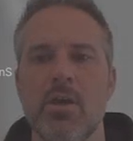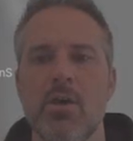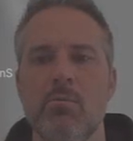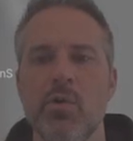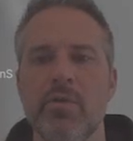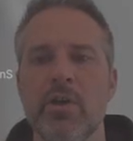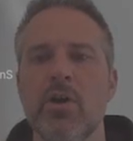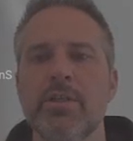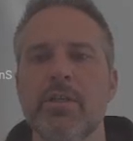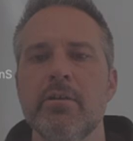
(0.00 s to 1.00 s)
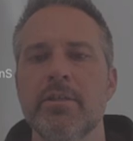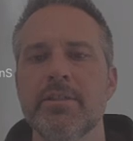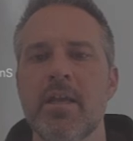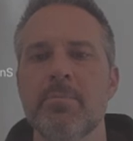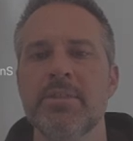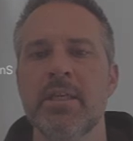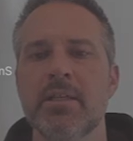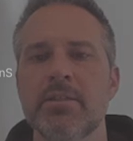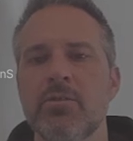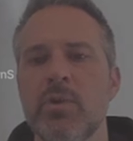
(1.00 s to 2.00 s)
Moving on here, in step
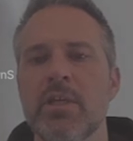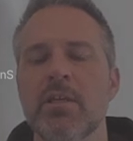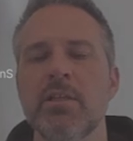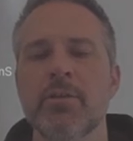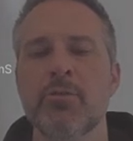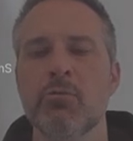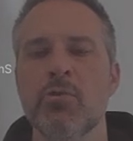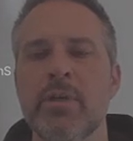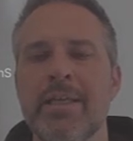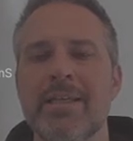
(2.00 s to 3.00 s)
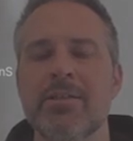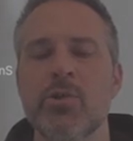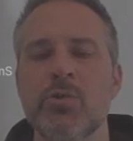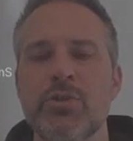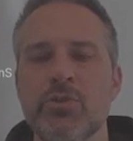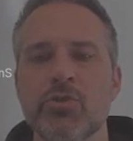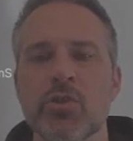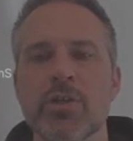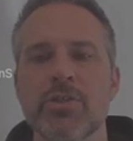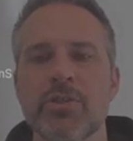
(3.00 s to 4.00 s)
six, we can click through and get to those
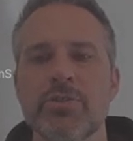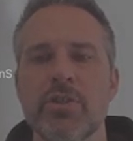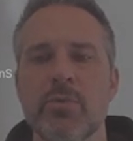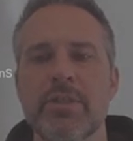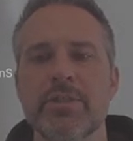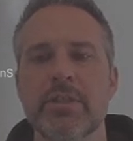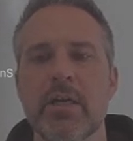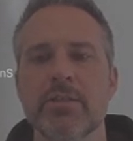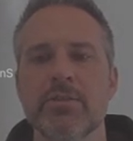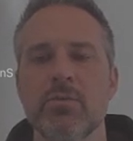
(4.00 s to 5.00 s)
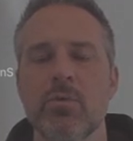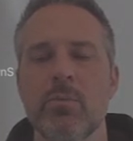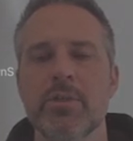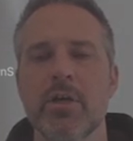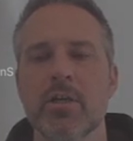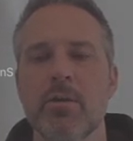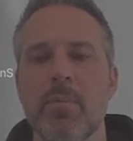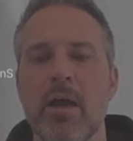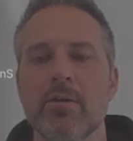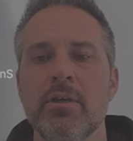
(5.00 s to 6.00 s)
instructions that we discussed when we talked
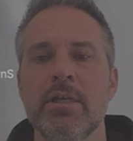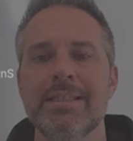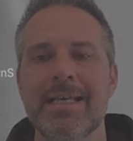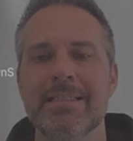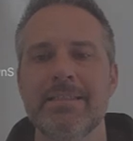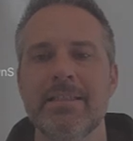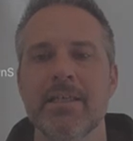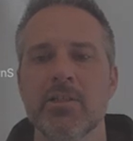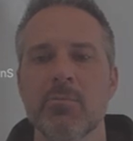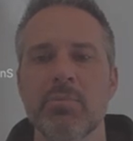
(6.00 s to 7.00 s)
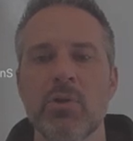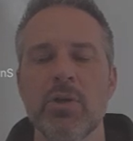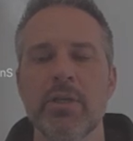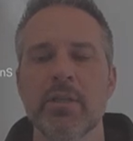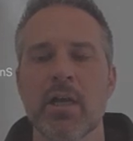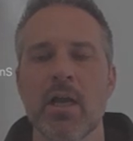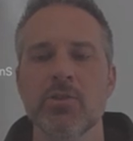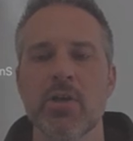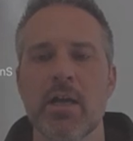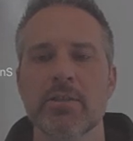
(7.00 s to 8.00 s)
about testing and deploying the
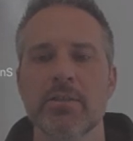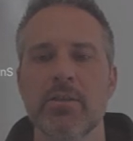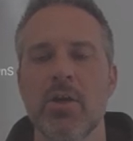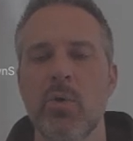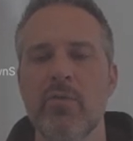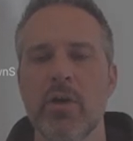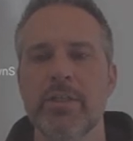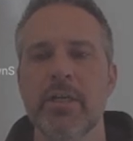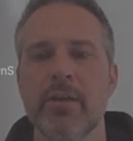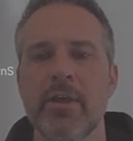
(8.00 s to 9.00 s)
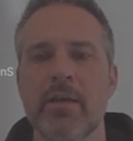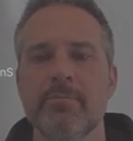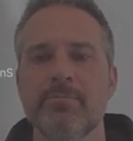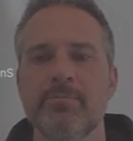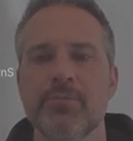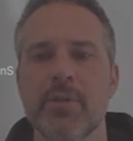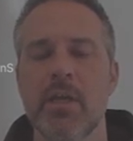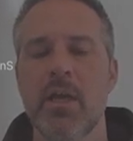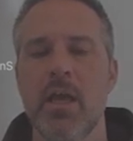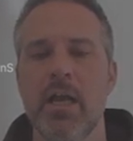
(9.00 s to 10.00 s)
contracts. We've already done that.
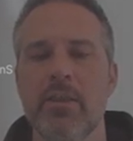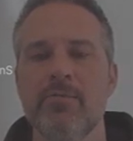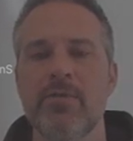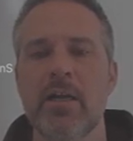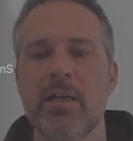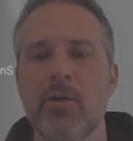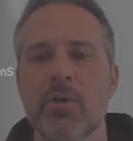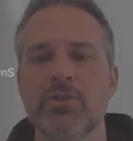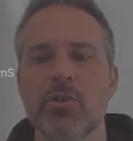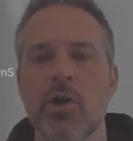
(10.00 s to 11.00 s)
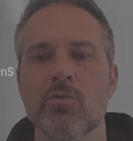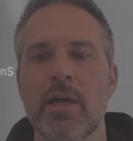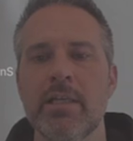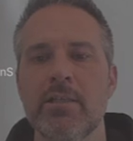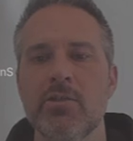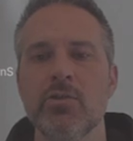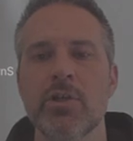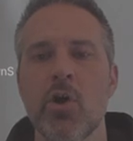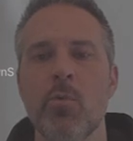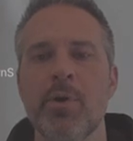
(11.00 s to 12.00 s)
And then finally, once you're all ready, you
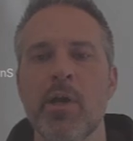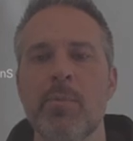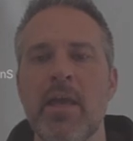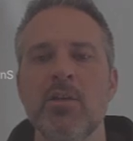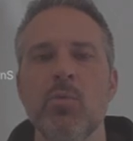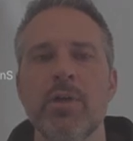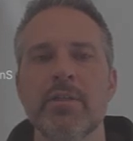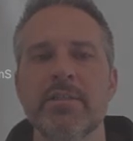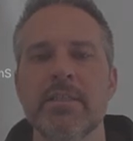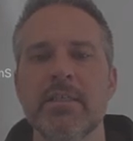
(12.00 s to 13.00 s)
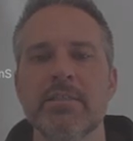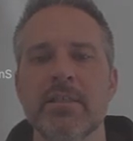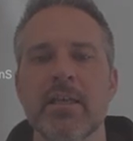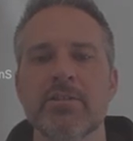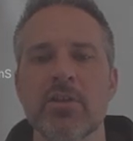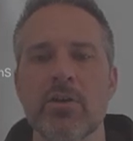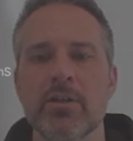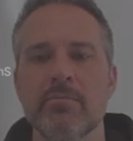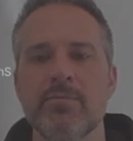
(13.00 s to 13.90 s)
can open up any one of the scenes and get started.